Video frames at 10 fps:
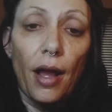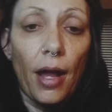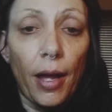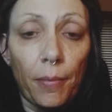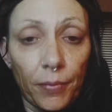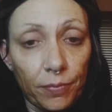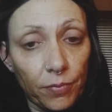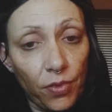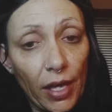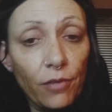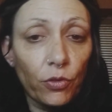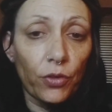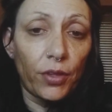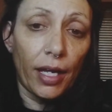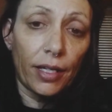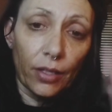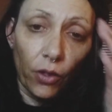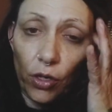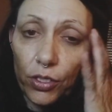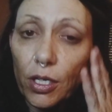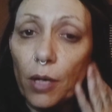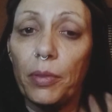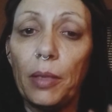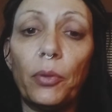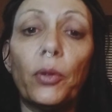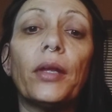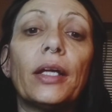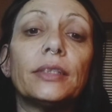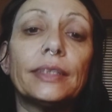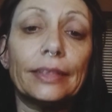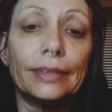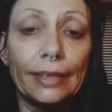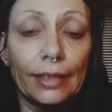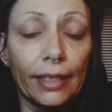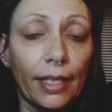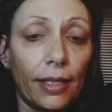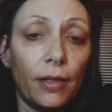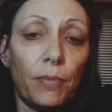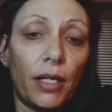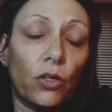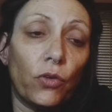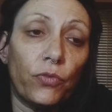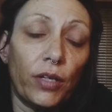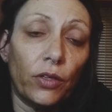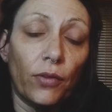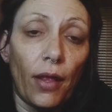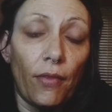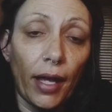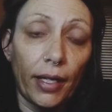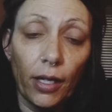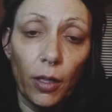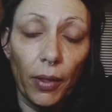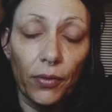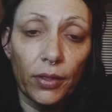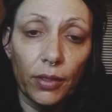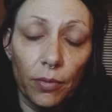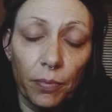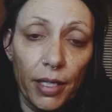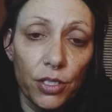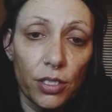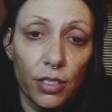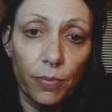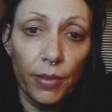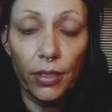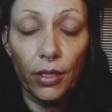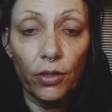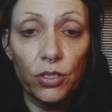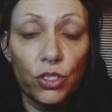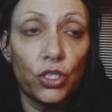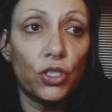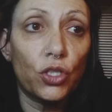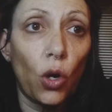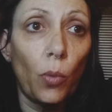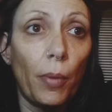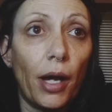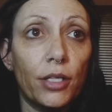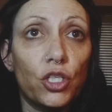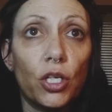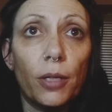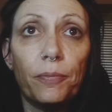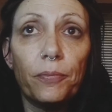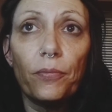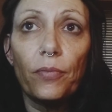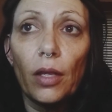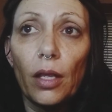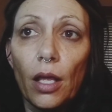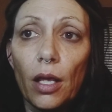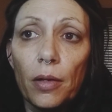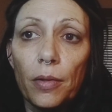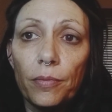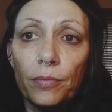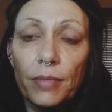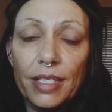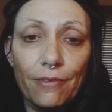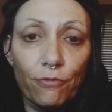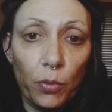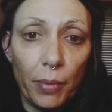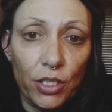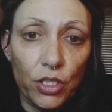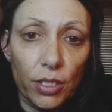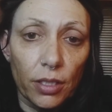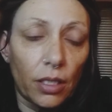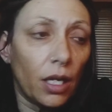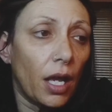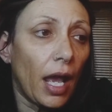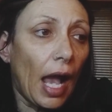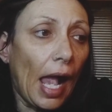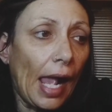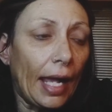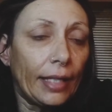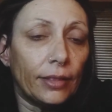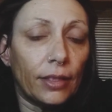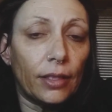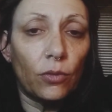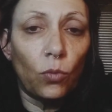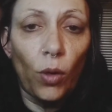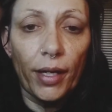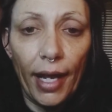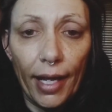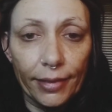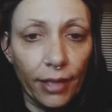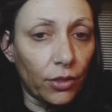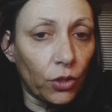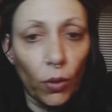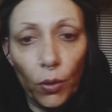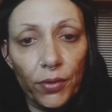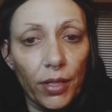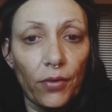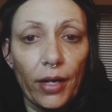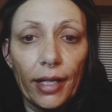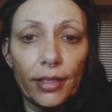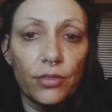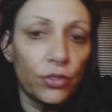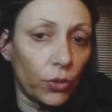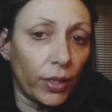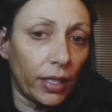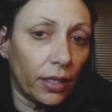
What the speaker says: I am thankful that there are some people that are still in the medical field that care about their patients, but there's just so much misinformation and one hand not knowing what the other hand is doing,